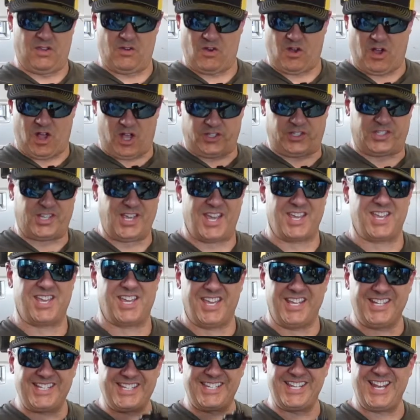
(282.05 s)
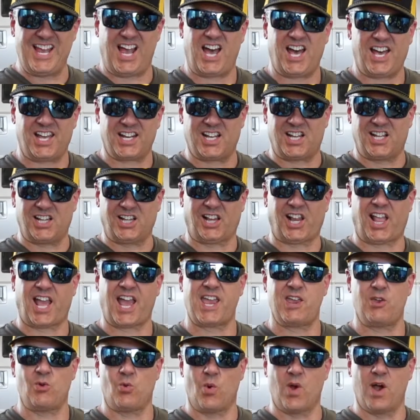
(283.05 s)
I'll tell you, it's not a
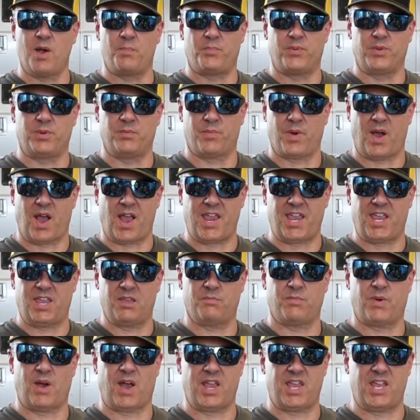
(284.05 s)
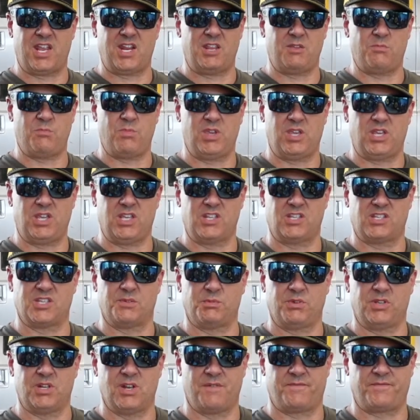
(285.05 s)
light weapon by any means. I
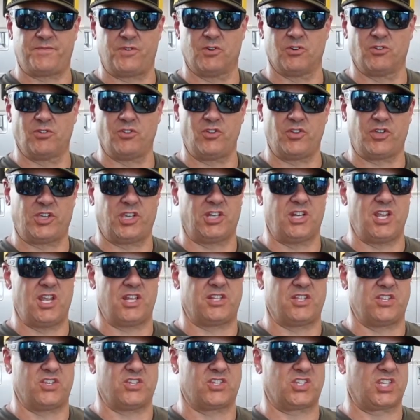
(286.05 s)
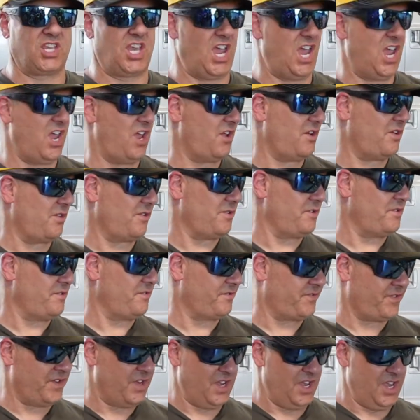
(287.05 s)
mean, if you're looking at the scale
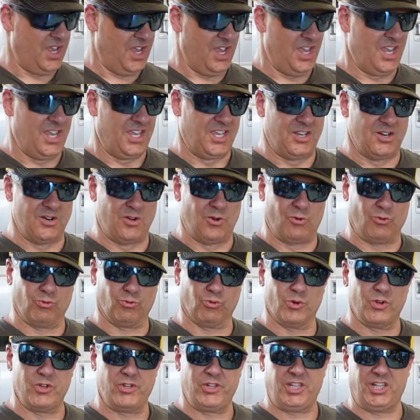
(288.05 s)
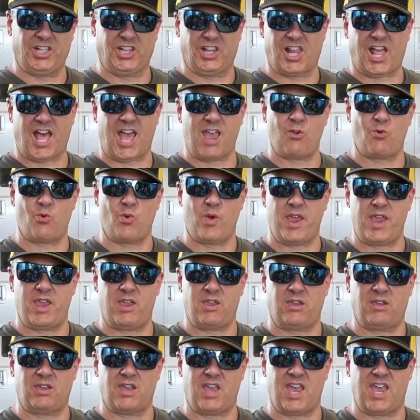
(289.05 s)
of, you know, really
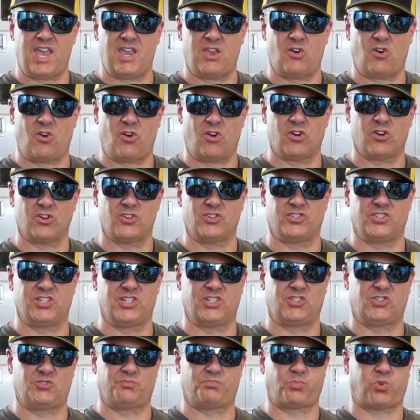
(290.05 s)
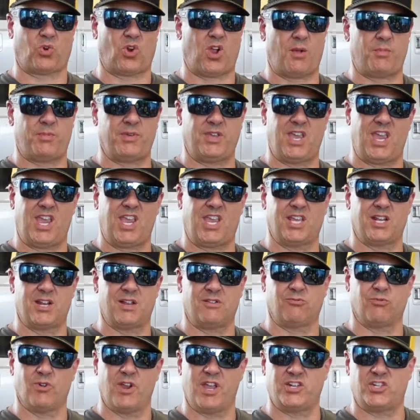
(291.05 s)
lightweight ARs, this probably ain't gonna
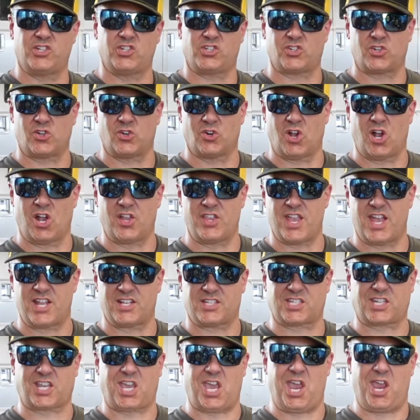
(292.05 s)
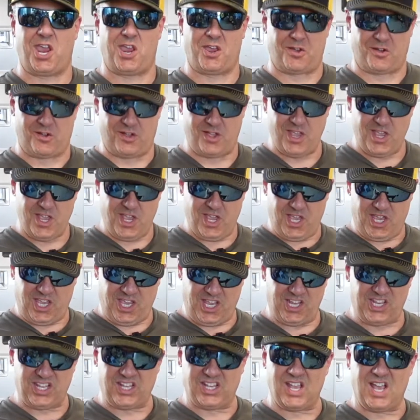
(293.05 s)
register on that scale.
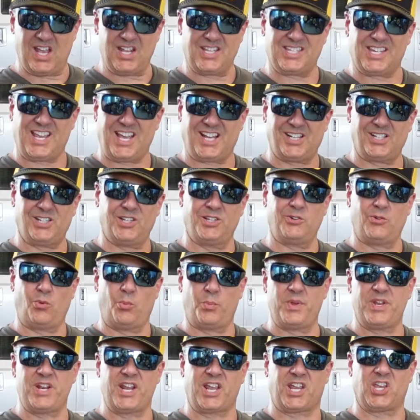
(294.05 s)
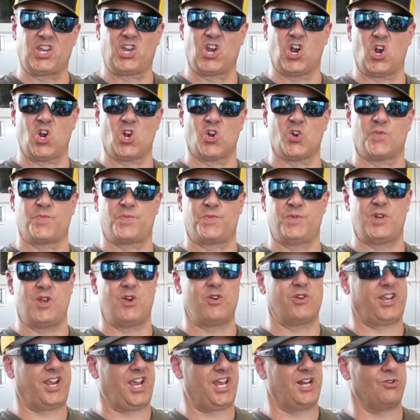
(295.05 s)
It's got a little bit of girth, you know,
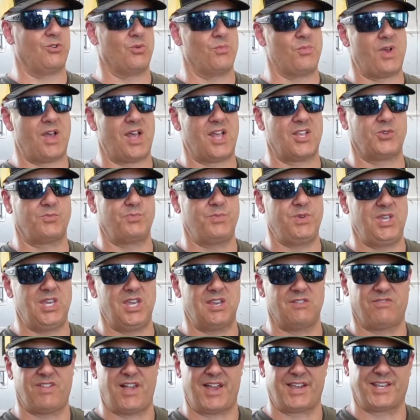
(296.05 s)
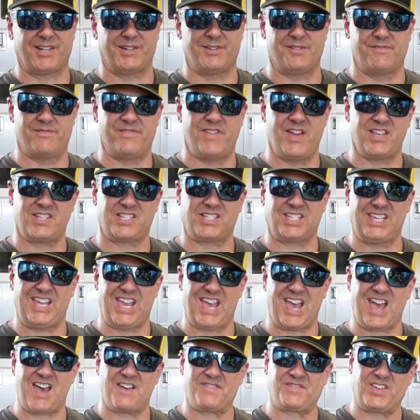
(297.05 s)
it kind of reminds me of like an Noveske
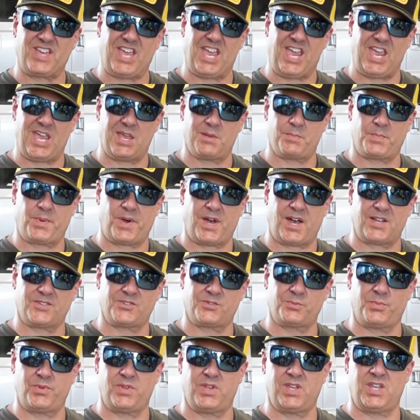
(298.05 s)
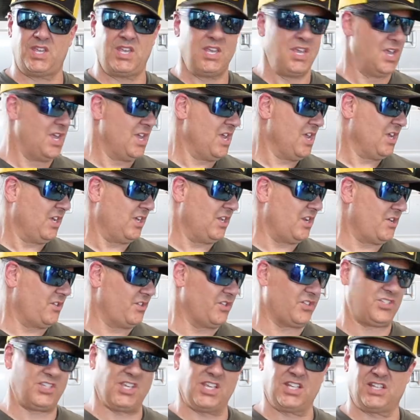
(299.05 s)
Afghan possibly. You know,
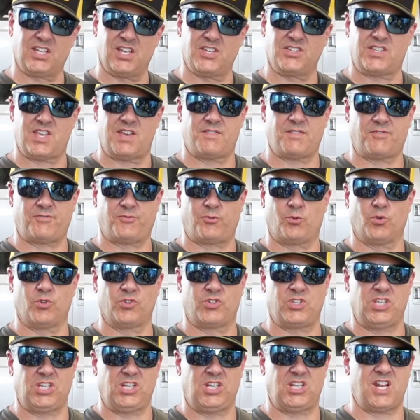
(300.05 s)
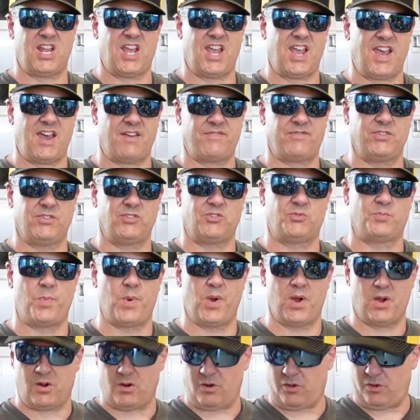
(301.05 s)
this thing does have a 14.5-inch
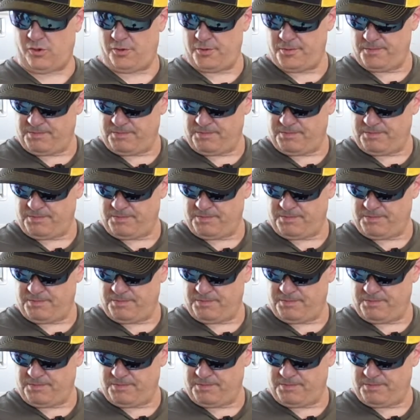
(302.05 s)
barrel.